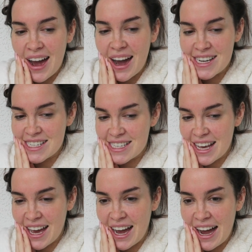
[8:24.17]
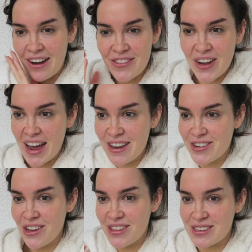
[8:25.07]
And I haven't got
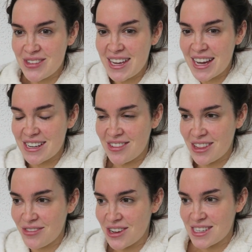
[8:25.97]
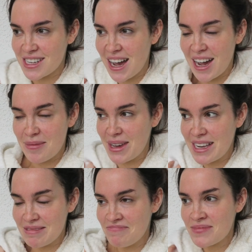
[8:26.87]
anything on this weekend, like the first time
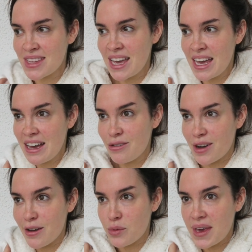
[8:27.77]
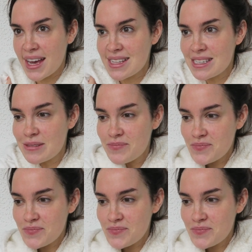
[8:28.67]
in 5 weekends.